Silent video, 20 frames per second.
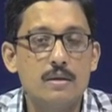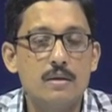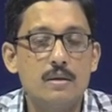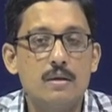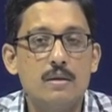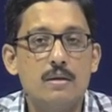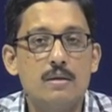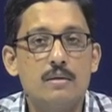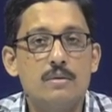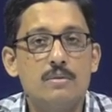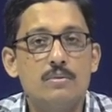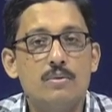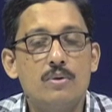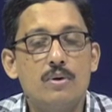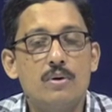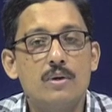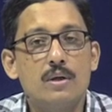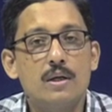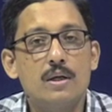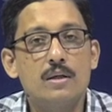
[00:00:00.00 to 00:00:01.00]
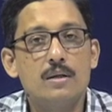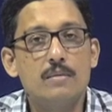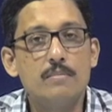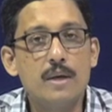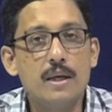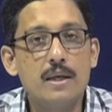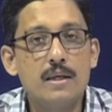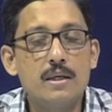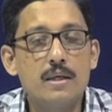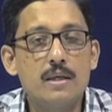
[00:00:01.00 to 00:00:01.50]

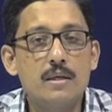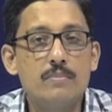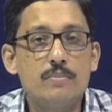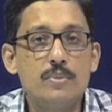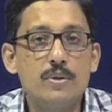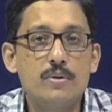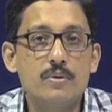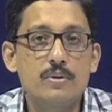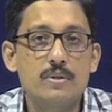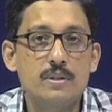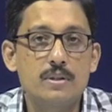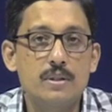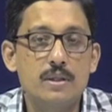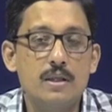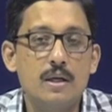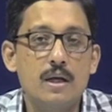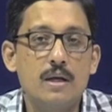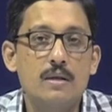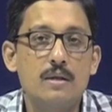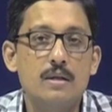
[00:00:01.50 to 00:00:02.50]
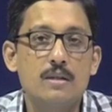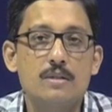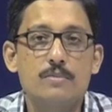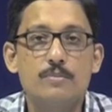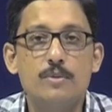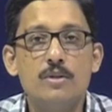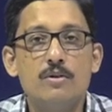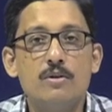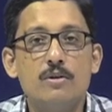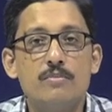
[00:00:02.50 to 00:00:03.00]
remaining pure state under
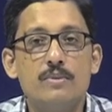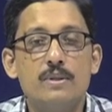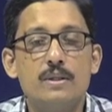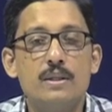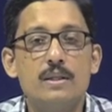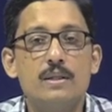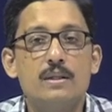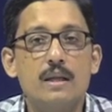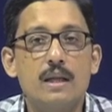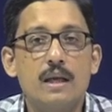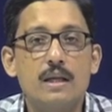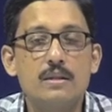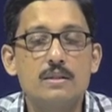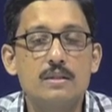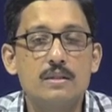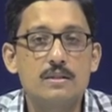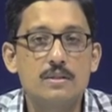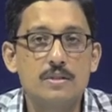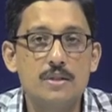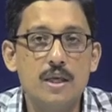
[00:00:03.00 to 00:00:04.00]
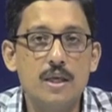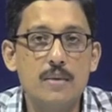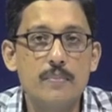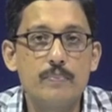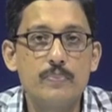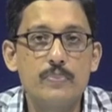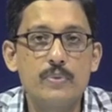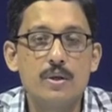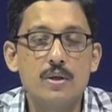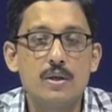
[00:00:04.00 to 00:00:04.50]
spin orbit interaction
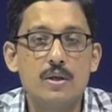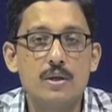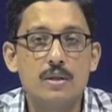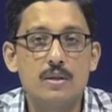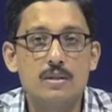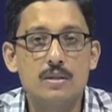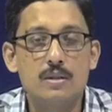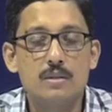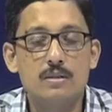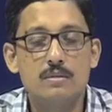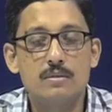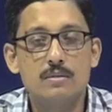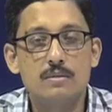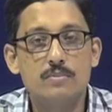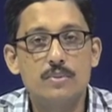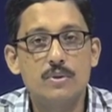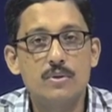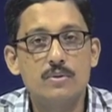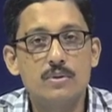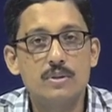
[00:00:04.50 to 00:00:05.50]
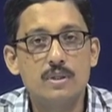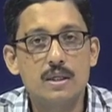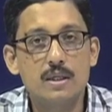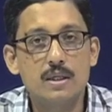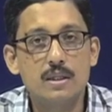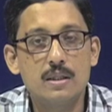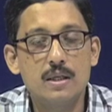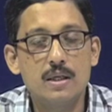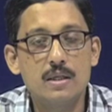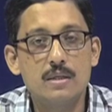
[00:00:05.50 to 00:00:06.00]
scheme, this pure
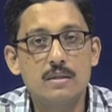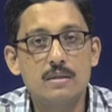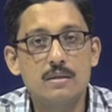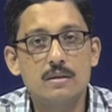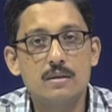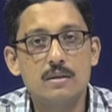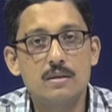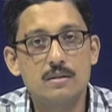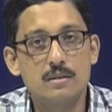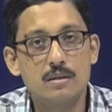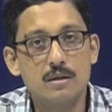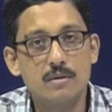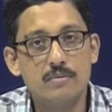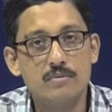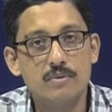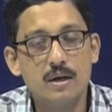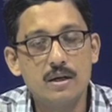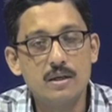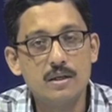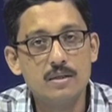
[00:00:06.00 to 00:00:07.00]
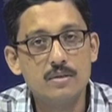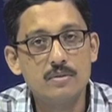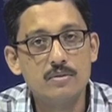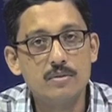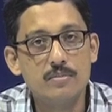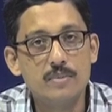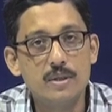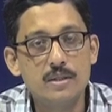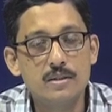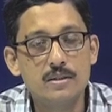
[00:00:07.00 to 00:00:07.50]
singlet is converted
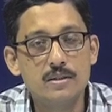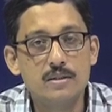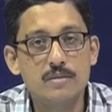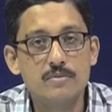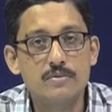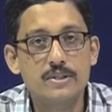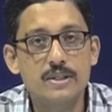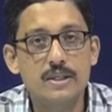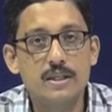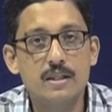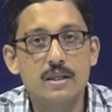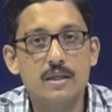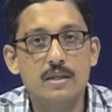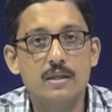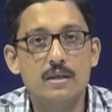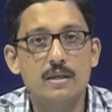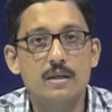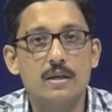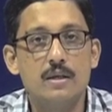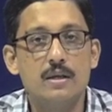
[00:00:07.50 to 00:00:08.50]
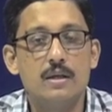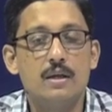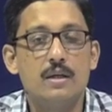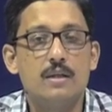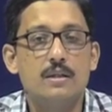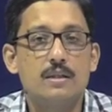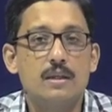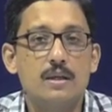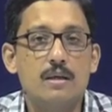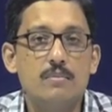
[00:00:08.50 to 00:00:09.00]
to a mixture of singlet.
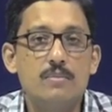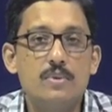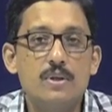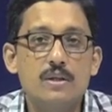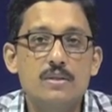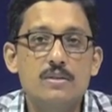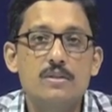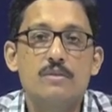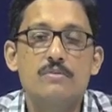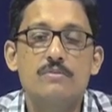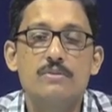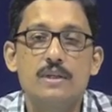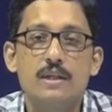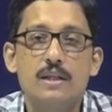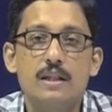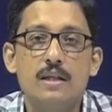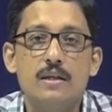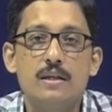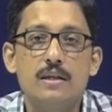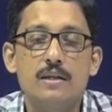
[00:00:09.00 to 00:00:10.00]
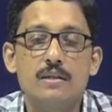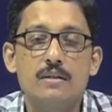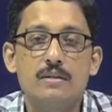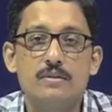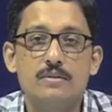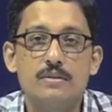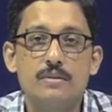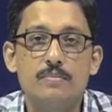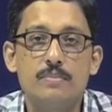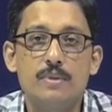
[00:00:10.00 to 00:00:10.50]
It's a combination of singlet and a
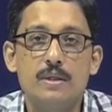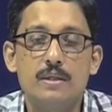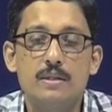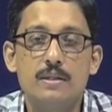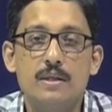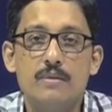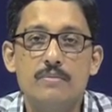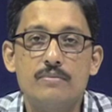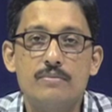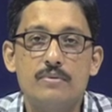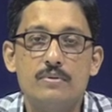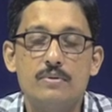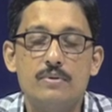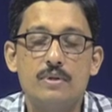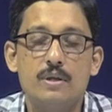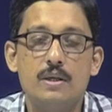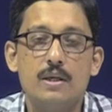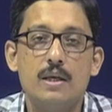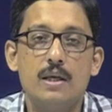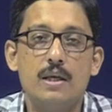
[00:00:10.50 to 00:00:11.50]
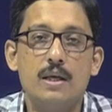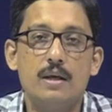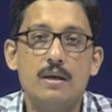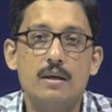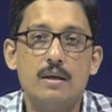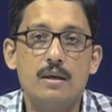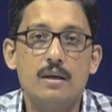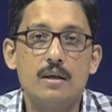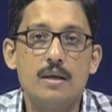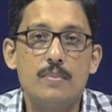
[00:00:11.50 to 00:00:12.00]
triplet. Therefore,
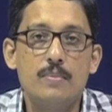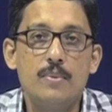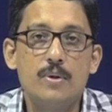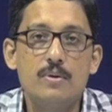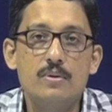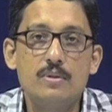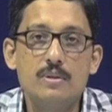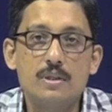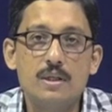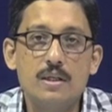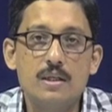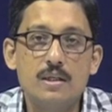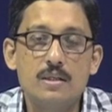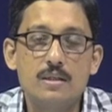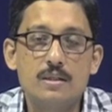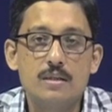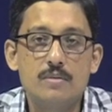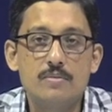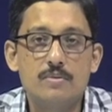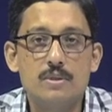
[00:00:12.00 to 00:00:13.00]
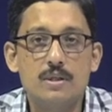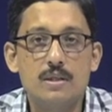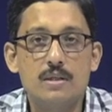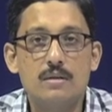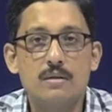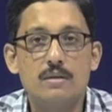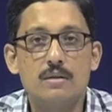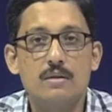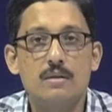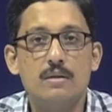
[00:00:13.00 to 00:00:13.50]
a pure state
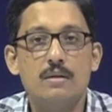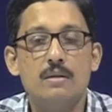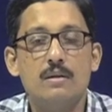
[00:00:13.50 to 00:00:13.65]
description